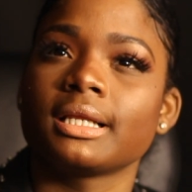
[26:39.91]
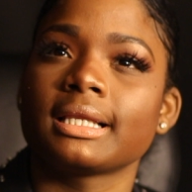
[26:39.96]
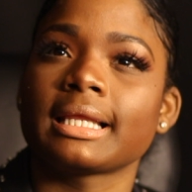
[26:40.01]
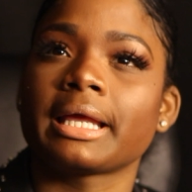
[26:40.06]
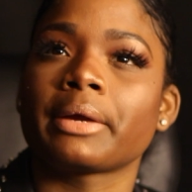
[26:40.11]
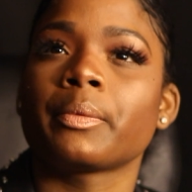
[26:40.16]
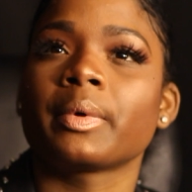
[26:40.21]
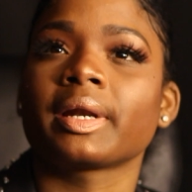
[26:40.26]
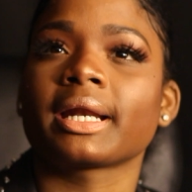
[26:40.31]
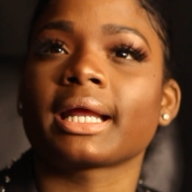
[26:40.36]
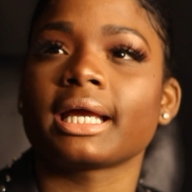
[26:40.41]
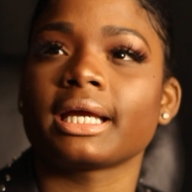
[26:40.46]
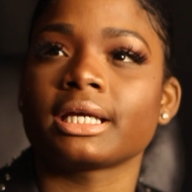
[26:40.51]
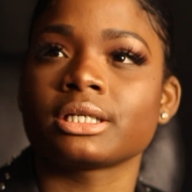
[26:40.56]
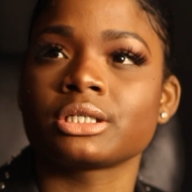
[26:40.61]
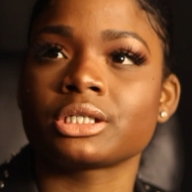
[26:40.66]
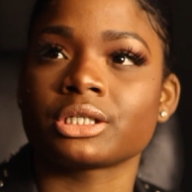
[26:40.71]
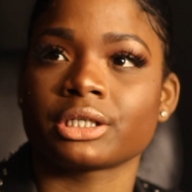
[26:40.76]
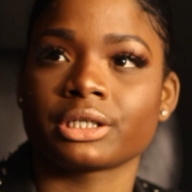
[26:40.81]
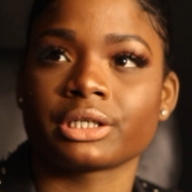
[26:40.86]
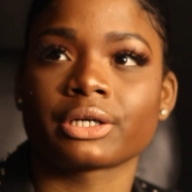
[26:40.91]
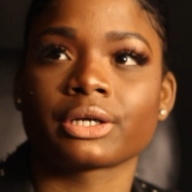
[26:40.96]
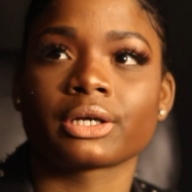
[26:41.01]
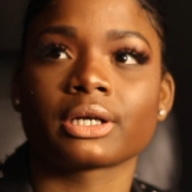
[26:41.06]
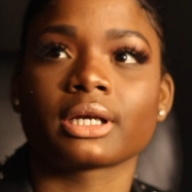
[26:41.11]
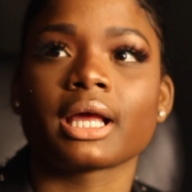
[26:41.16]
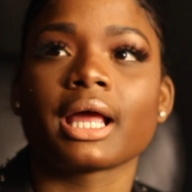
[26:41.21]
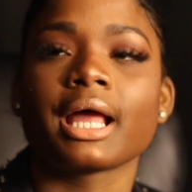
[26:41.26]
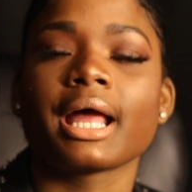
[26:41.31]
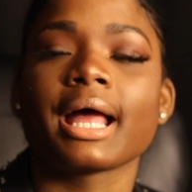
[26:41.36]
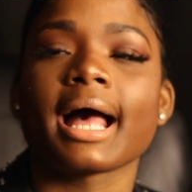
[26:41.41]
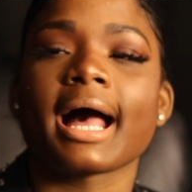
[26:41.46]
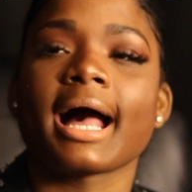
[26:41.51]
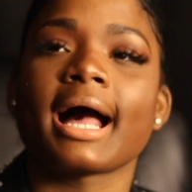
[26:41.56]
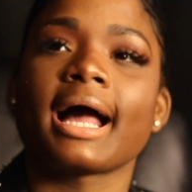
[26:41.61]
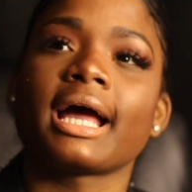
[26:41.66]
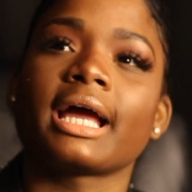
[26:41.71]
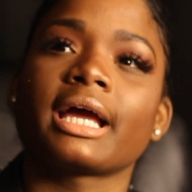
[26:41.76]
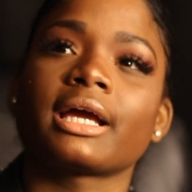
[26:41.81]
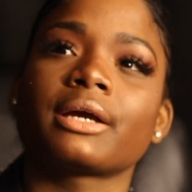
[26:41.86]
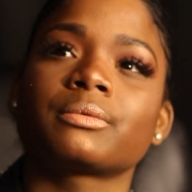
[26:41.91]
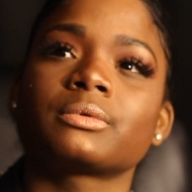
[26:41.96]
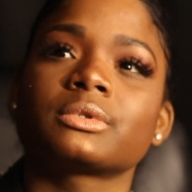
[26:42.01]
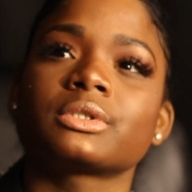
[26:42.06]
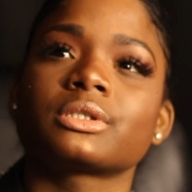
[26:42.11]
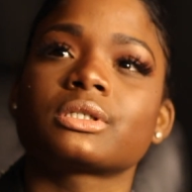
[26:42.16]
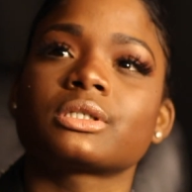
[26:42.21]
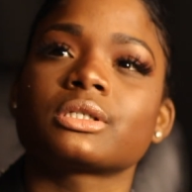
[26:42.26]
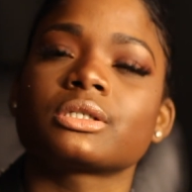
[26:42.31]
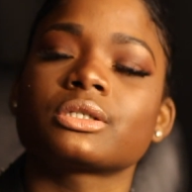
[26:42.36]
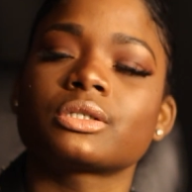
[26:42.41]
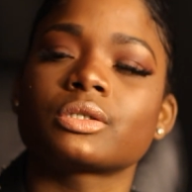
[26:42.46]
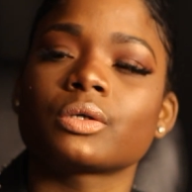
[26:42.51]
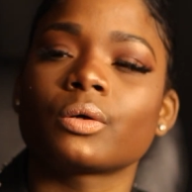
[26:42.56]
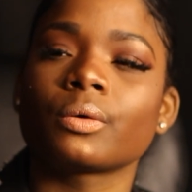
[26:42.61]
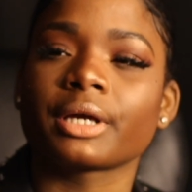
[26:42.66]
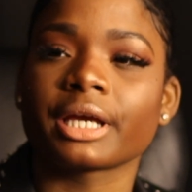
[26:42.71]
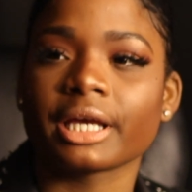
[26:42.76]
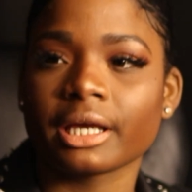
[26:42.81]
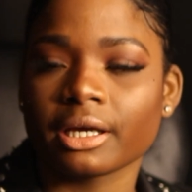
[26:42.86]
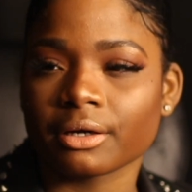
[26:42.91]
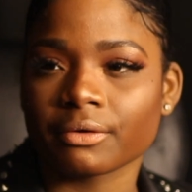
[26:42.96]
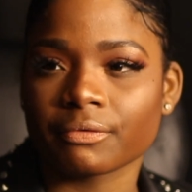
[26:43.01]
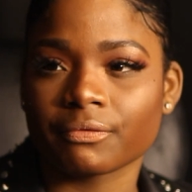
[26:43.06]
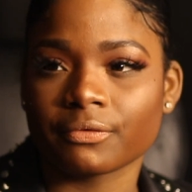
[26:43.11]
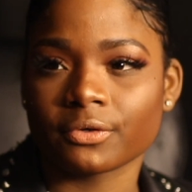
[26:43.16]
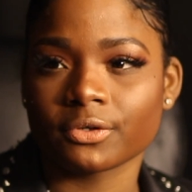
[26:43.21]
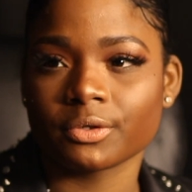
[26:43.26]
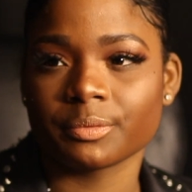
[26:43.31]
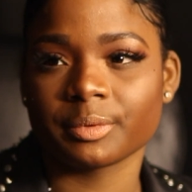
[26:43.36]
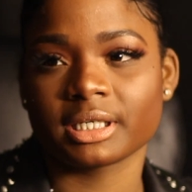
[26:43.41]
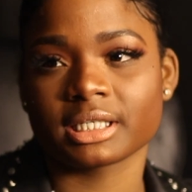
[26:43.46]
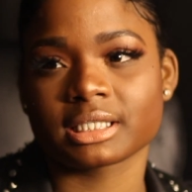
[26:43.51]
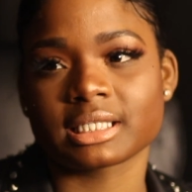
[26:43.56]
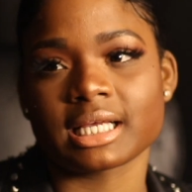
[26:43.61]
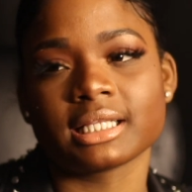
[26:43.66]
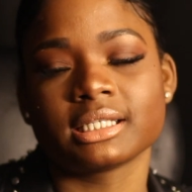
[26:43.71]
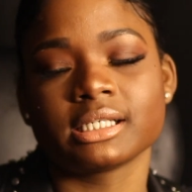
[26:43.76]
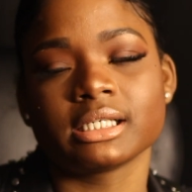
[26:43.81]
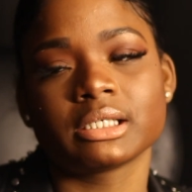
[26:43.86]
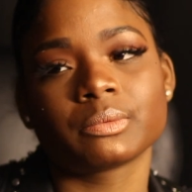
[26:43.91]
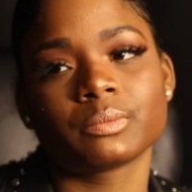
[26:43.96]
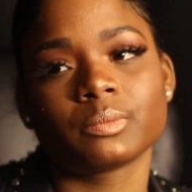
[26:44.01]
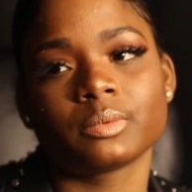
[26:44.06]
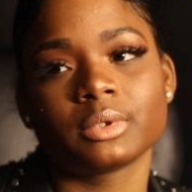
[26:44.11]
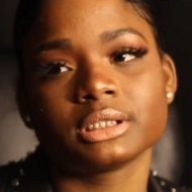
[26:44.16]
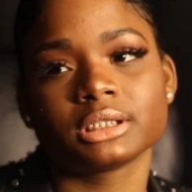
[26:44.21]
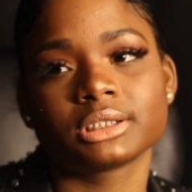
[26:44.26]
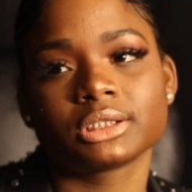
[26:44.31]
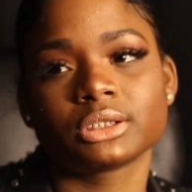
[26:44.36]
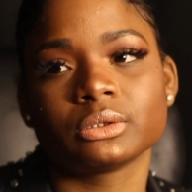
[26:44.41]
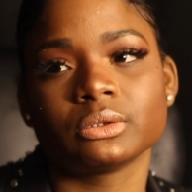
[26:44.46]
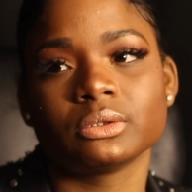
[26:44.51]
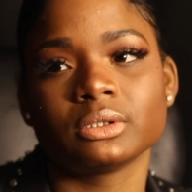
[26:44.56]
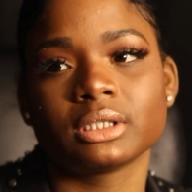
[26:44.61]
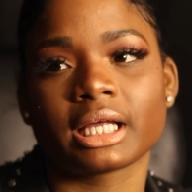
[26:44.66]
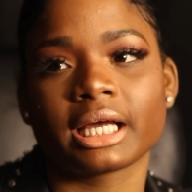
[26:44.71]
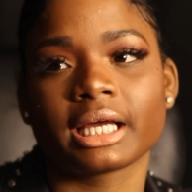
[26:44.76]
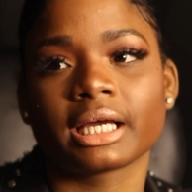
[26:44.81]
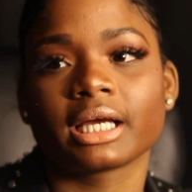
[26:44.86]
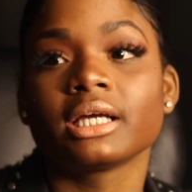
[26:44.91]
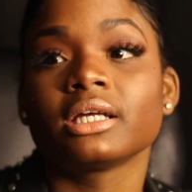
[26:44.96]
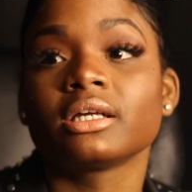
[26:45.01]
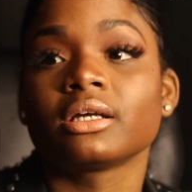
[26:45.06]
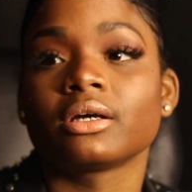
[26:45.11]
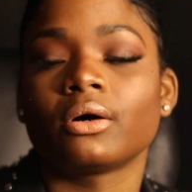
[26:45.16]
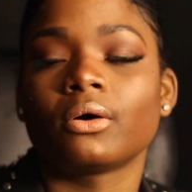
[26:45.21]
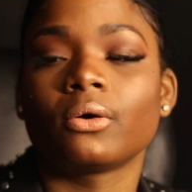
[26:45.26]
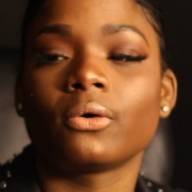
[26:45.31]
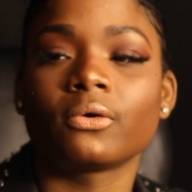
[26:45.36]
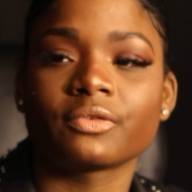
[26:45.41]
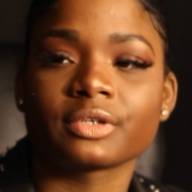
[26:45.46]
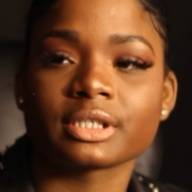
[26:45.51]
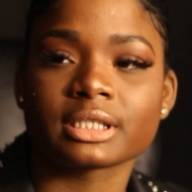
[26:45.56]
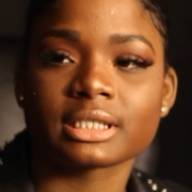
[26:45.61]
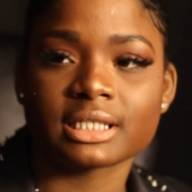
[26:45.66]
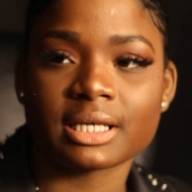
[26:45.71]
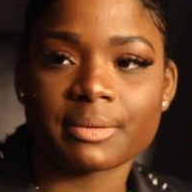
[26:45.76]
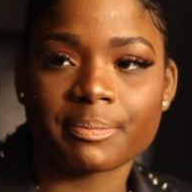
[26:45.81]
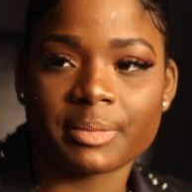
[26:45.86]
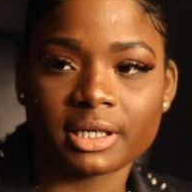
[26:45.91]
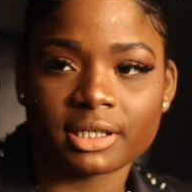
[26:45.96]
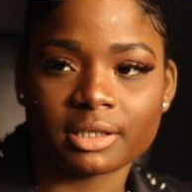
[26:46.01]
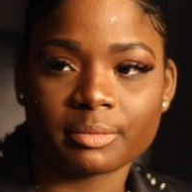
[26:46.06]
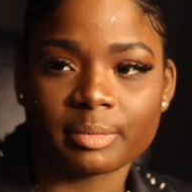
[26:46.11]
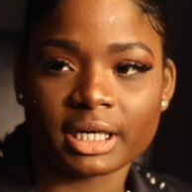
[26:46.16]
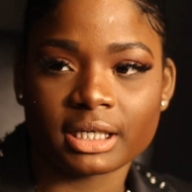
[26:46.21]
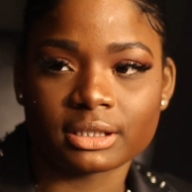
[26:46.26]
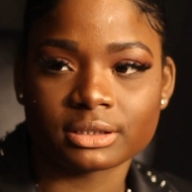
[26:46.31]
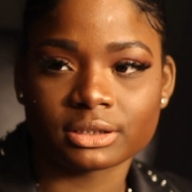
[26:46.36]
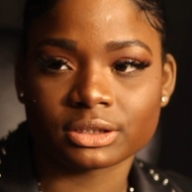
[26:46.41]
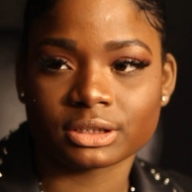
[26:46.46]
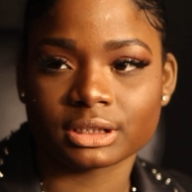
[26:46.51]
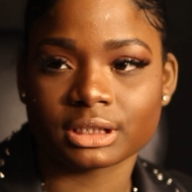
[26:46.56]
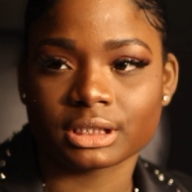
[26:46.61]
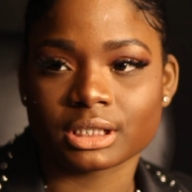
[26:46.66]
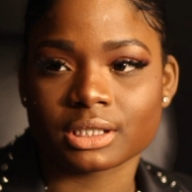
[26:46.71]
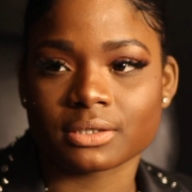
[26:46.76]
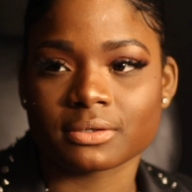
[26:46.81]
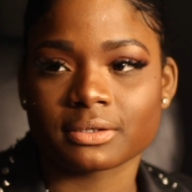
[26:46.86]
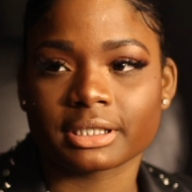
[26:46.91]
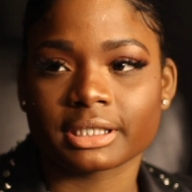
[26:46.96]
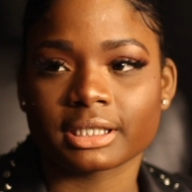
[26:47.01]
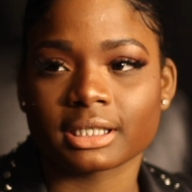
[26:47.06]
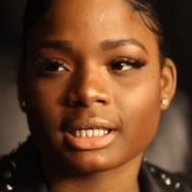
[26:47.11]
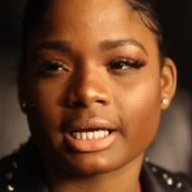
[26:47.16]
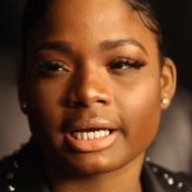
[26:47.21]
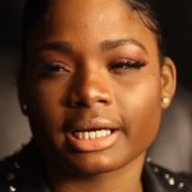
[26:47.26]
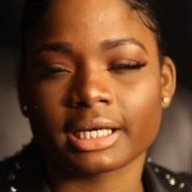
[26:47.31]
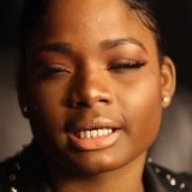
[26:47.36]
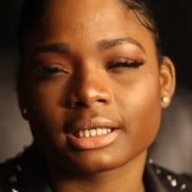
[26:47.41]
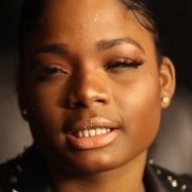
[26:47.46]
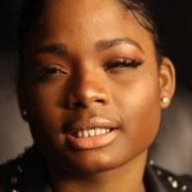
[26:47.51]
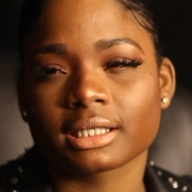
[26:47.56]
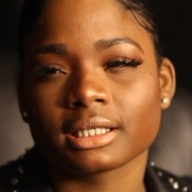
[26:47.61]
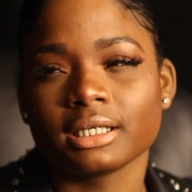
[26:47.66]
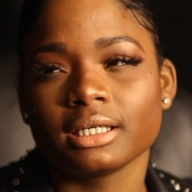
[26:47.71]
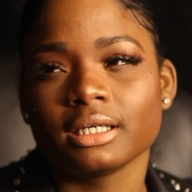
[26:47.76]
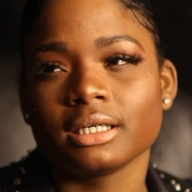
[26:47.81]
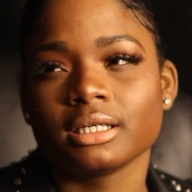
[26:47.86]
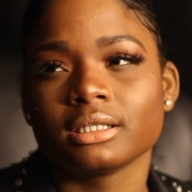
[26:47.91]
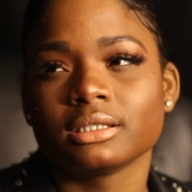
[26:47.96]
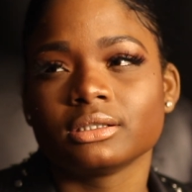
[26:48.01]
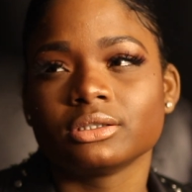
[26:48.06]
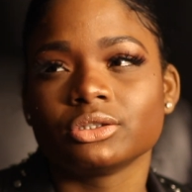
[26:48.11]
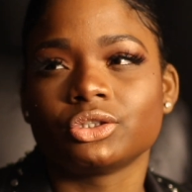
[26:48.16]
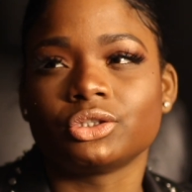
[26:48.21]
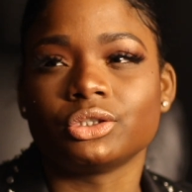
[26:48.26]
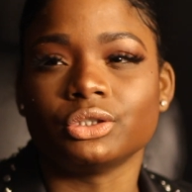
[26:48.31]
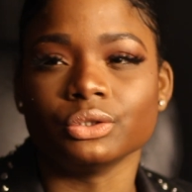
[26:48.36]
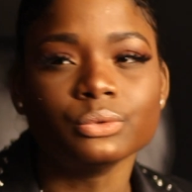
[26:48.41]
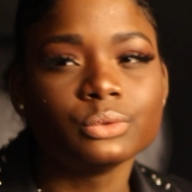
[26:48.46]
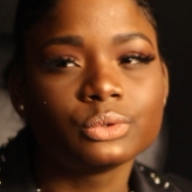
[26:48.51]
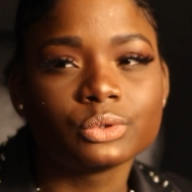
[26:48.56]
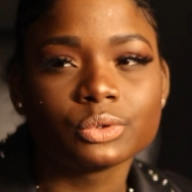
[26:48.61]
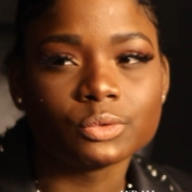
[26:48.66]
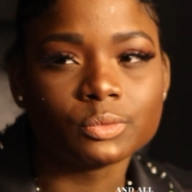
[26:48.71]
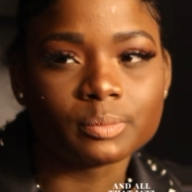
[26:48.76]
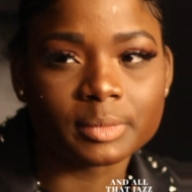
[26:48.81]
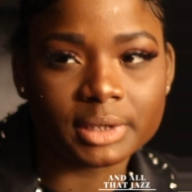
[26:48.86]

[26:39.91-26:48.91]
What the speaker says: like when I interned, I was so careful because I didn't want to like overstep any boundaries or like do too